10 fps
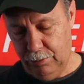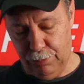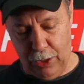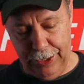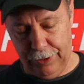
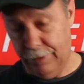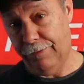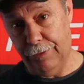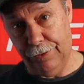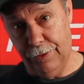breaker
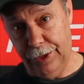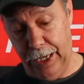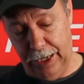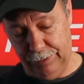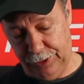for 30
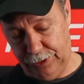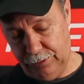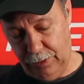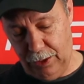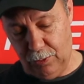amps
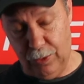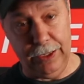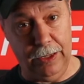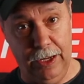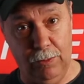and a
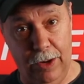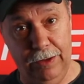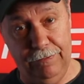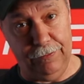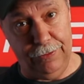relay
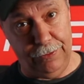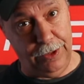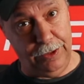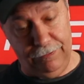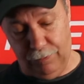rated for
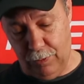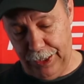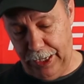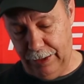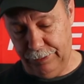30 to
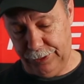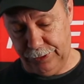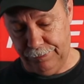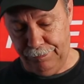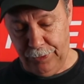40 amps.